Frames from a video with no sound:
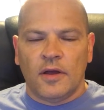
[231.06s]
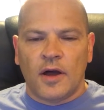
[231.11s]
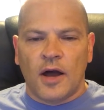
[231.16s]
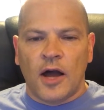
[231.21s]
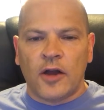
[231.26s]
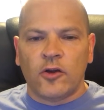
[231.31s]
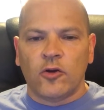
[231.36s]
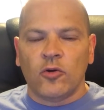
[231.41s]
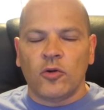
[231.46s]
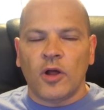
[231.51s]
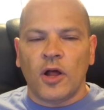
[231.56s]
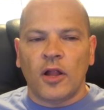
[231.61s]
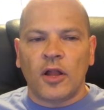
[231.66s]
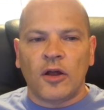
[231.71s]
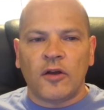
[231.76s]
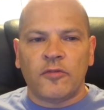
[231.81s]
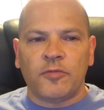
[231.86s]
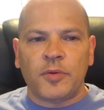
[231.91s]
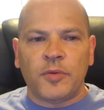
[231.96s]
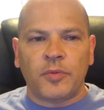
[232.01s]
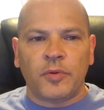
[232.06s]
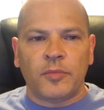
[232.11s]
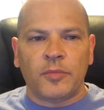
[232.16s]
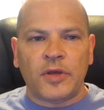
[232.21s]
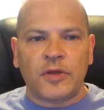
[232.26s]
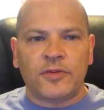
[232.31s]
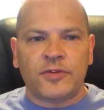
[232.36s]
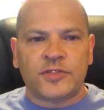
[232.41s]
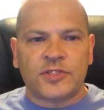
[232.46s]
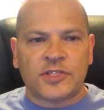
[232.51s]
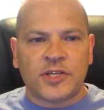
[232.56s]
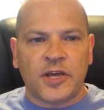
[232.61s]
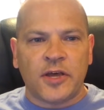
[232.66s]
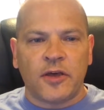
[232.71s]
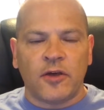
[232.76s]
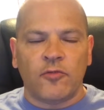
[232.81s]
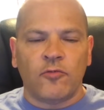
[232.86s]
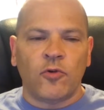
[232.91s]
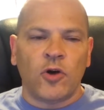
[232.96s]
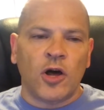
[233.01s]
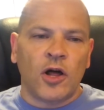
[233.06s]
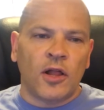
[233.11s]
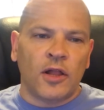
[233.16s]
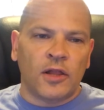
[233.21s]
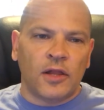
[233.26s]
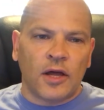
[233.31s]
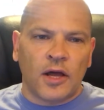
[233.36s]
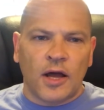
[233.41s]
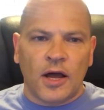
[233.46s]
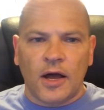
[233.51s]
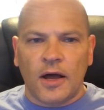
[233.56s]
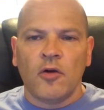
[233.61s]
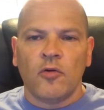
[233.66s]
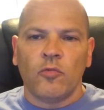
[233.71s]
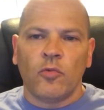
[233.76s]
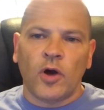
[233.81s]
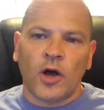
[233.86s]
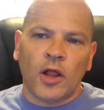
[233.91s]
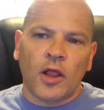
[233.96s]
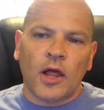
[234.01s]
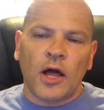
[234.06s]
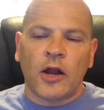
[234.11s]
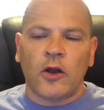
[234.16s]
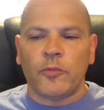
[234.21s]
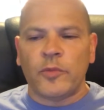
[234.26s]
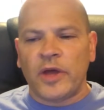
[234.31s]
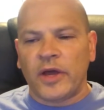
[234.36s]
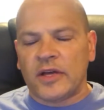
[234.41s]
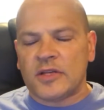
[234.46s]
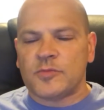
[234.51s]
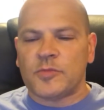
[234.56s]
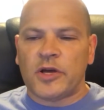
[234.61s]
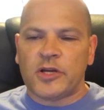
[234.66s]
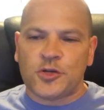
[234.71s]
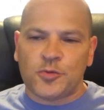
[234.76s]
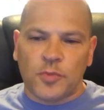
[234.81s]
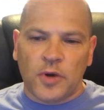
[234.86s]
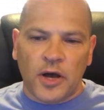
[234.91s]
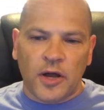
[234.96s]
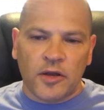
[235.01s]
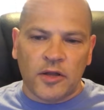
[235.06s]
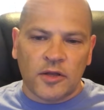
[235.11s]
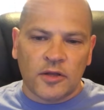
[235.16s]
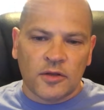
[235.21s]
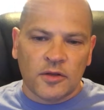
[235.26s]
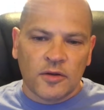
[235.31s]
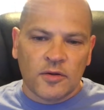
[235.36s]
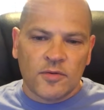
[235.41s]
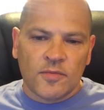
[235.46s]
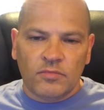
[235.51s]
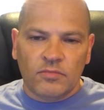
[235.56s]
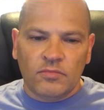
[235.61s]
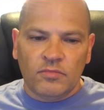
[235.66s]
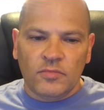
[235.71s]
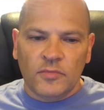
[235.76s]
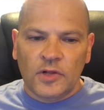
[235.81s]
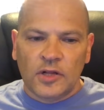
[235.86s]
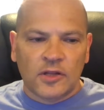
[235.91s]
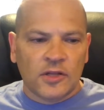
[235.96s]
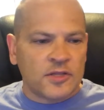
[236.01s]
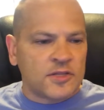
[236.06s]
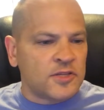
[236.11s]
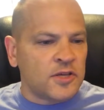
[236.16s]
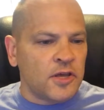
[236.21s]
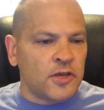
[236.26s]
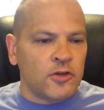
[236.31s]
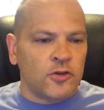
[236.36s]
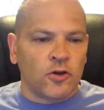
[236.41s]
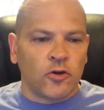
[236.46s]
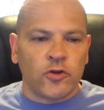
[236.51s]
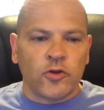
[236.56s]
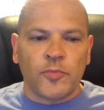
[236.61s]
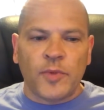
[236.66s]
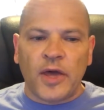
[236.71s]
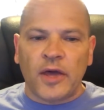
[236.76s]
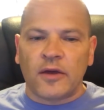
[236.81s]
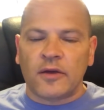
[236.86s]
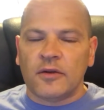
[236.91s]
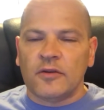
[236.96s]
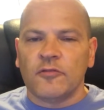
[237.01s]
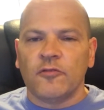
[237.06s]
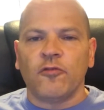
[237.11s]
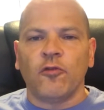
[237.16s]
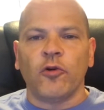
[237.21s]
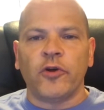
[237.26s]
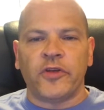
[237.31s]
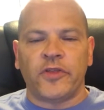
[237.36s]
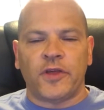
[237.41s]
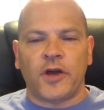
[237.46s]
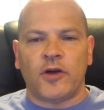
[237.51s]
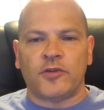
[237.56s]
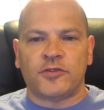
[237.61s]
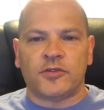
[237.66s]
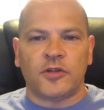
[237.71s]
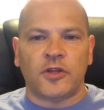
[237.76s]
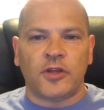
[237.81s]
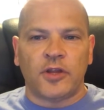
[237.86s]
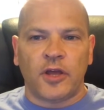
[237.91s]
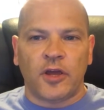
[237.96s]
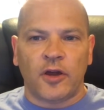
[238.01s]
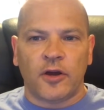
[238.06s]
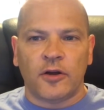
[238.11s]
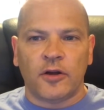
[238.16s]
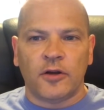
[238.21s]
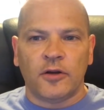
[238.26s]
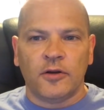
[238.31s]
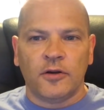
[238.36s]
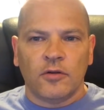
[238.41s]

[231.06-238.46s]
I know a lot of people may say, well, I don't make as much money. Let's say, you make 40,000 a year.